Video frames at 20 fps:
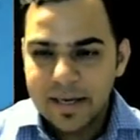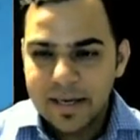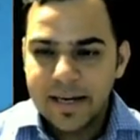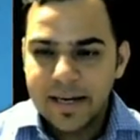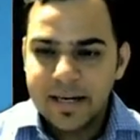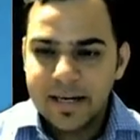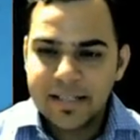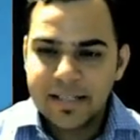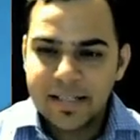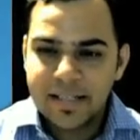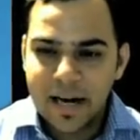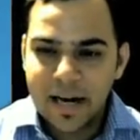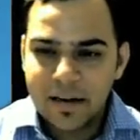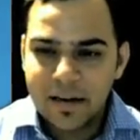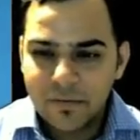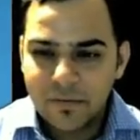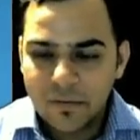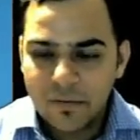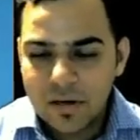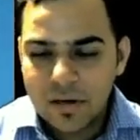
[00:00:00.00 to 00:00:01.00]
It
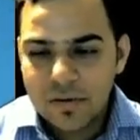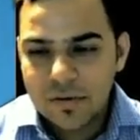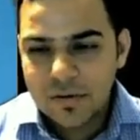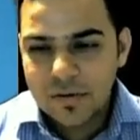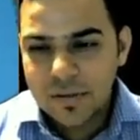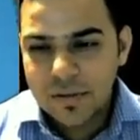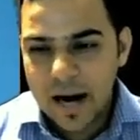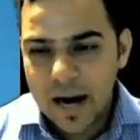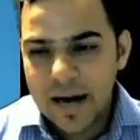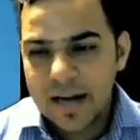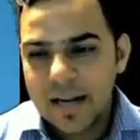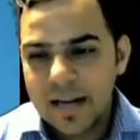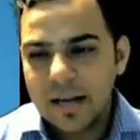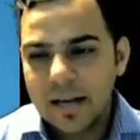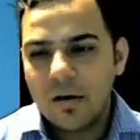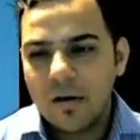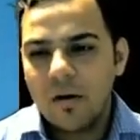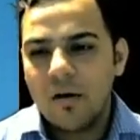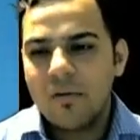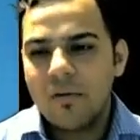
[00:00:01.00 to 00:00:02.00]
stands for Society
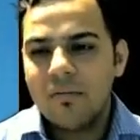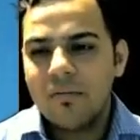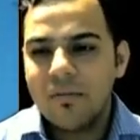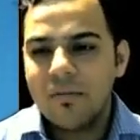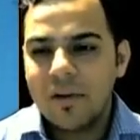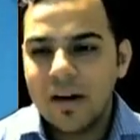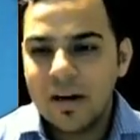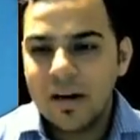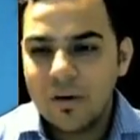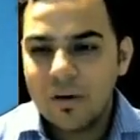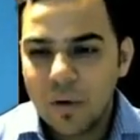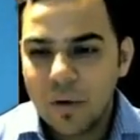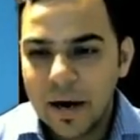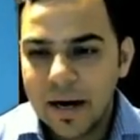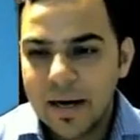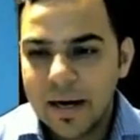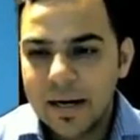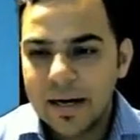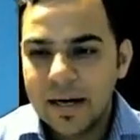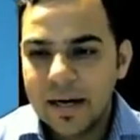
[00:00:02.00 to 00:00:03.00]
of
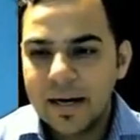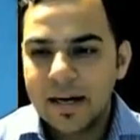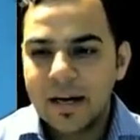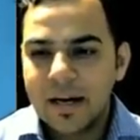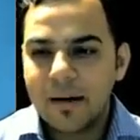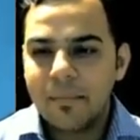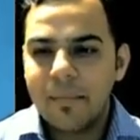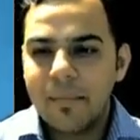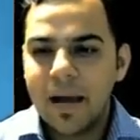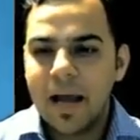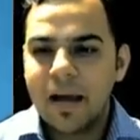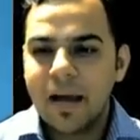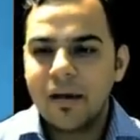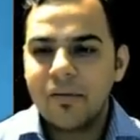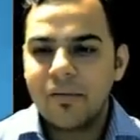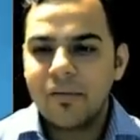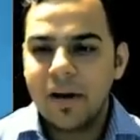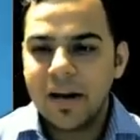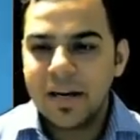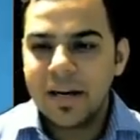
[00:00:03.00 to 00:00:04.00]
Worldwide Interbank
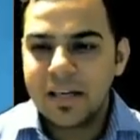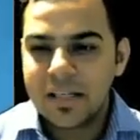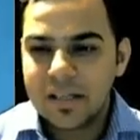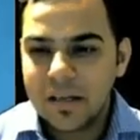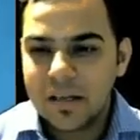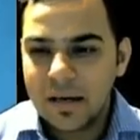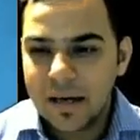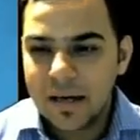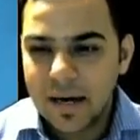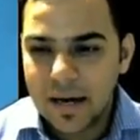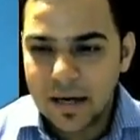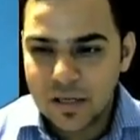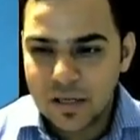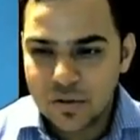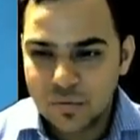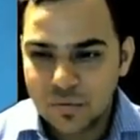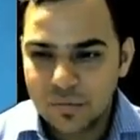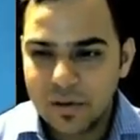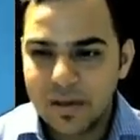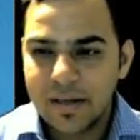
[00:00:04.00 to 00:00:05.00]
Financial
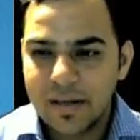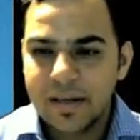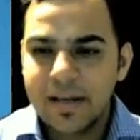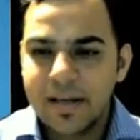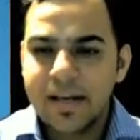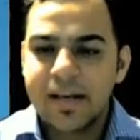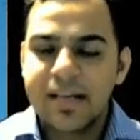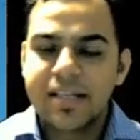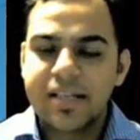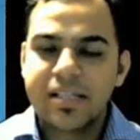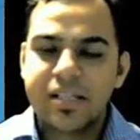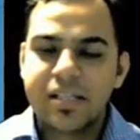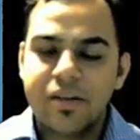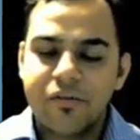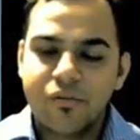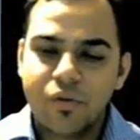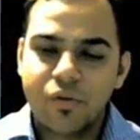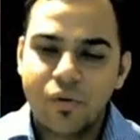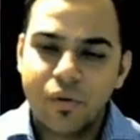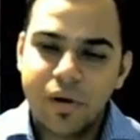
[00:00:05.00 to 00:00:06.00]
Transfer.
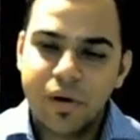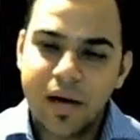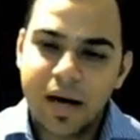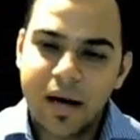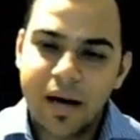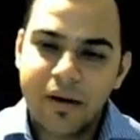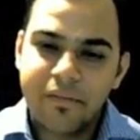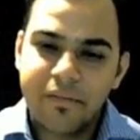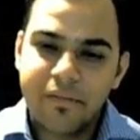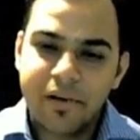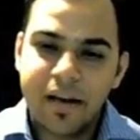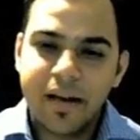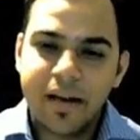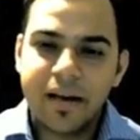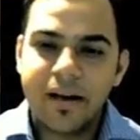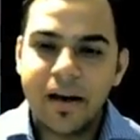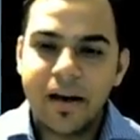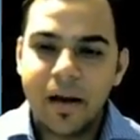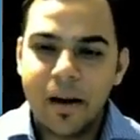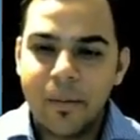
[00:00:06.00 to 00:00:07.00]
SWIFT code are
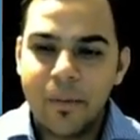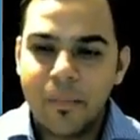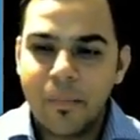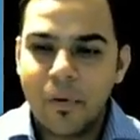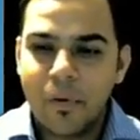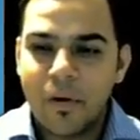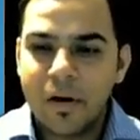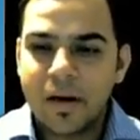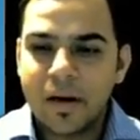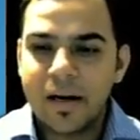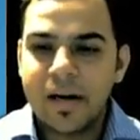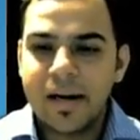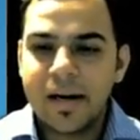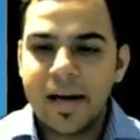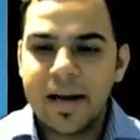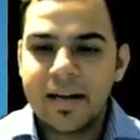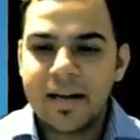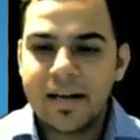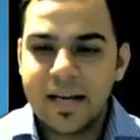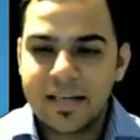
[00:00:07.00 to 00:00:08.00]
very important
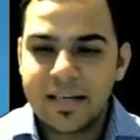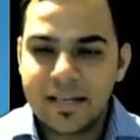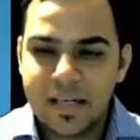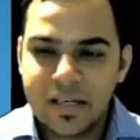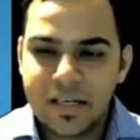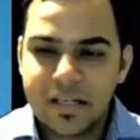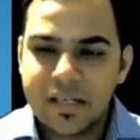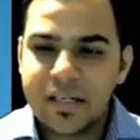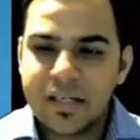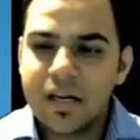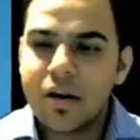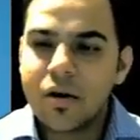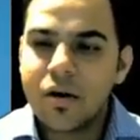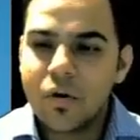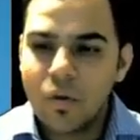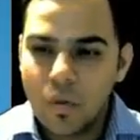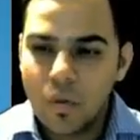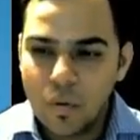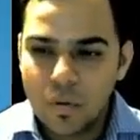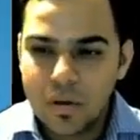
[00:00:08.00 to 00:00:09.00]
and essential
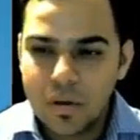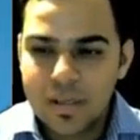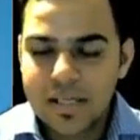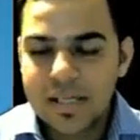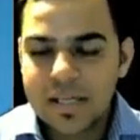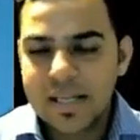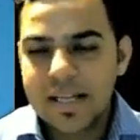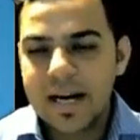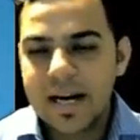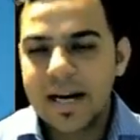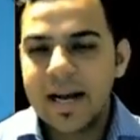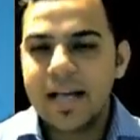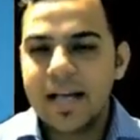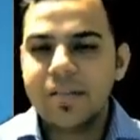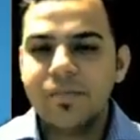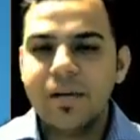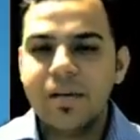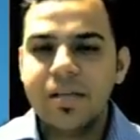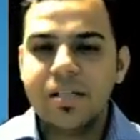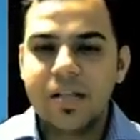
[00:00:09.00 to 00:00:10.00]
codes that has
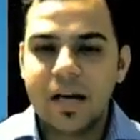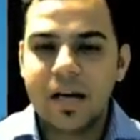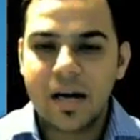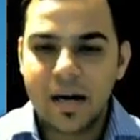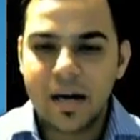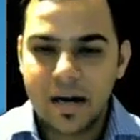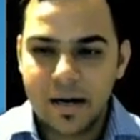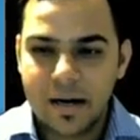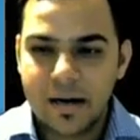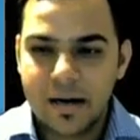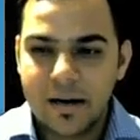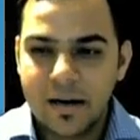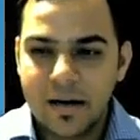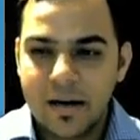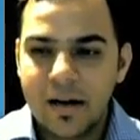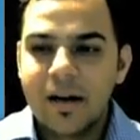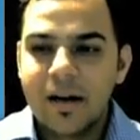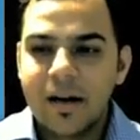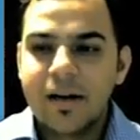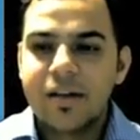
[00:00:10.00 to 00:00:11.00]
been generated
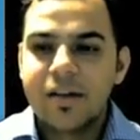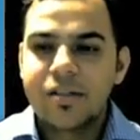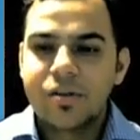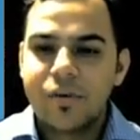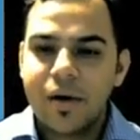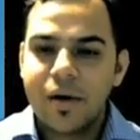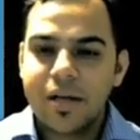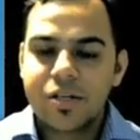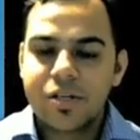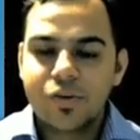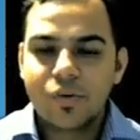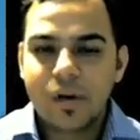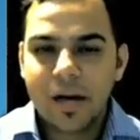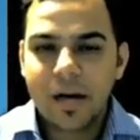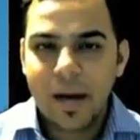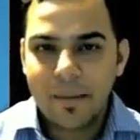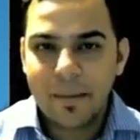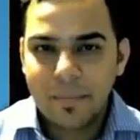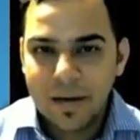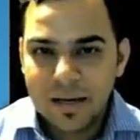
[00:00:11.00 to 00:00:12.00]
so as to
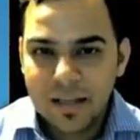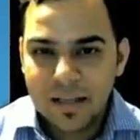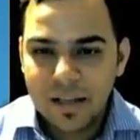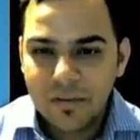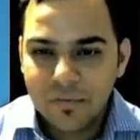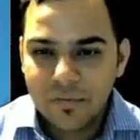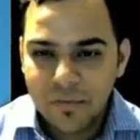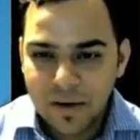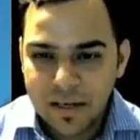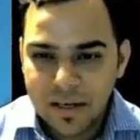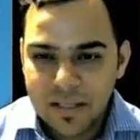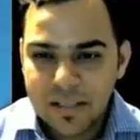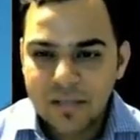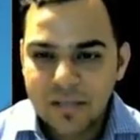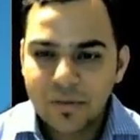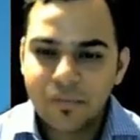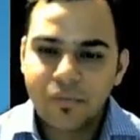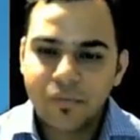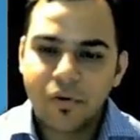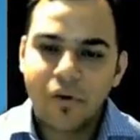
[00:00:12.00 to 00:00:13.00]
remit the funds
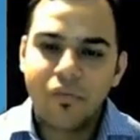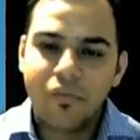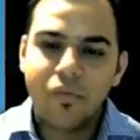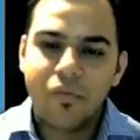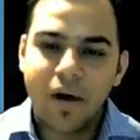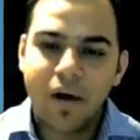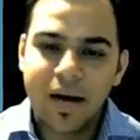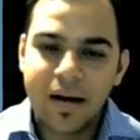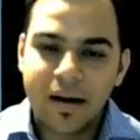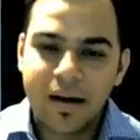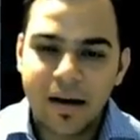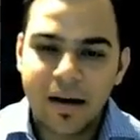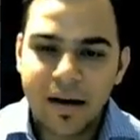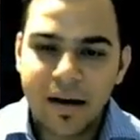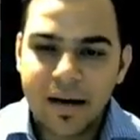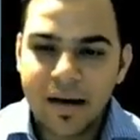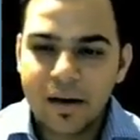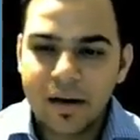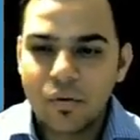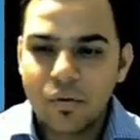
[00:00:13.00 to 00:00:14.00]
from one
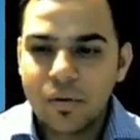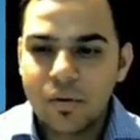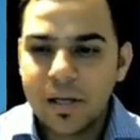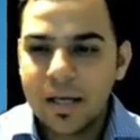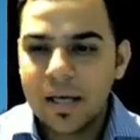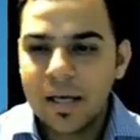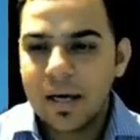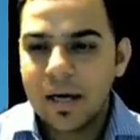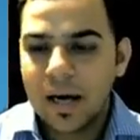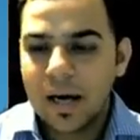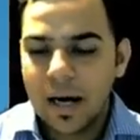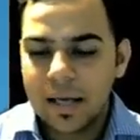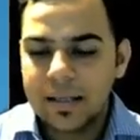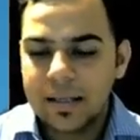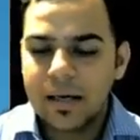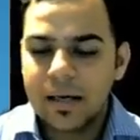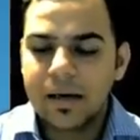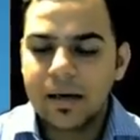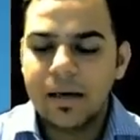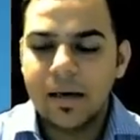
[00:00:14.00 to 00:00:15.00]
country to the
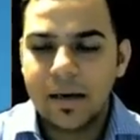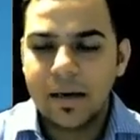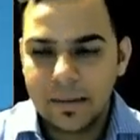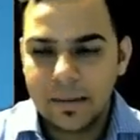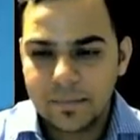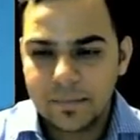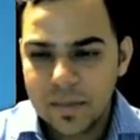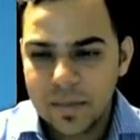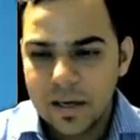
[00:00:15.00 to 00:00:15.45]
other country.